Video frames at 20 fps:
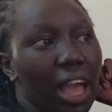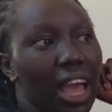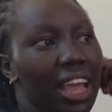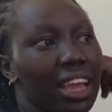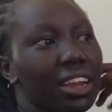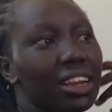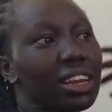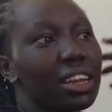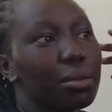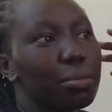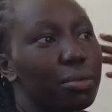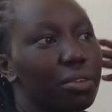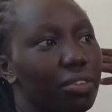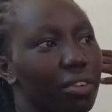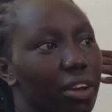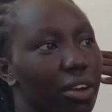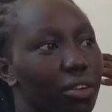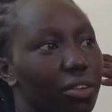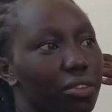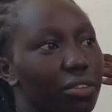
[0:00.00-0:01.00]
I really
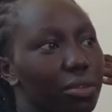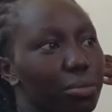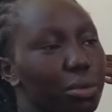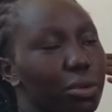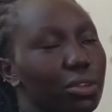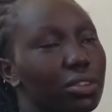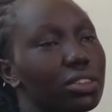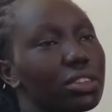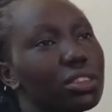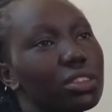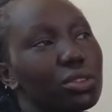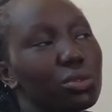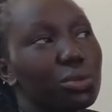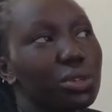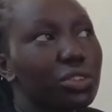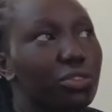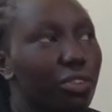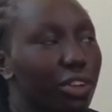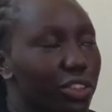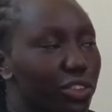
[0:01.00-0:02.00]
prefer coffee because it's
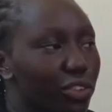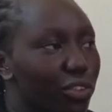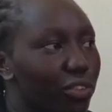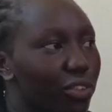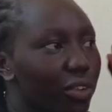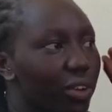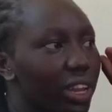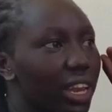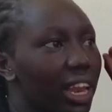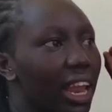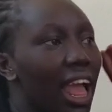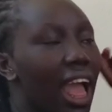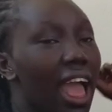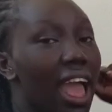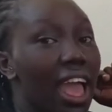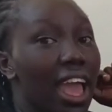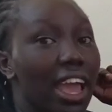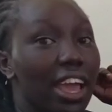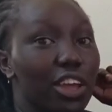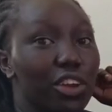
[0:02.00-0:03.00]
sweet, first of all,
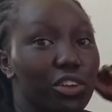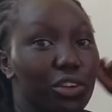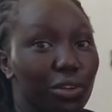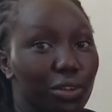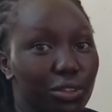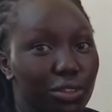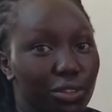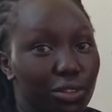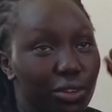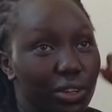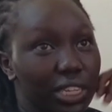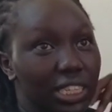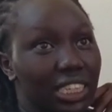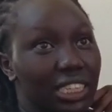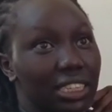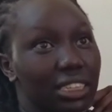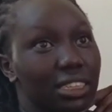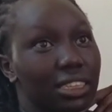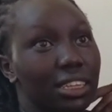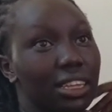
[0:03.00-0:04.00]
and also it
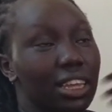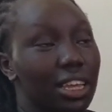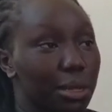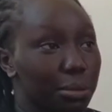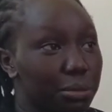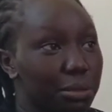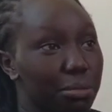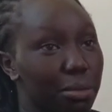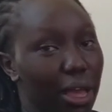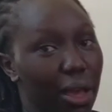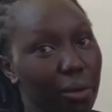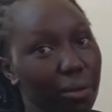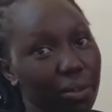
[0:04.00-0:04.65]
just keeps me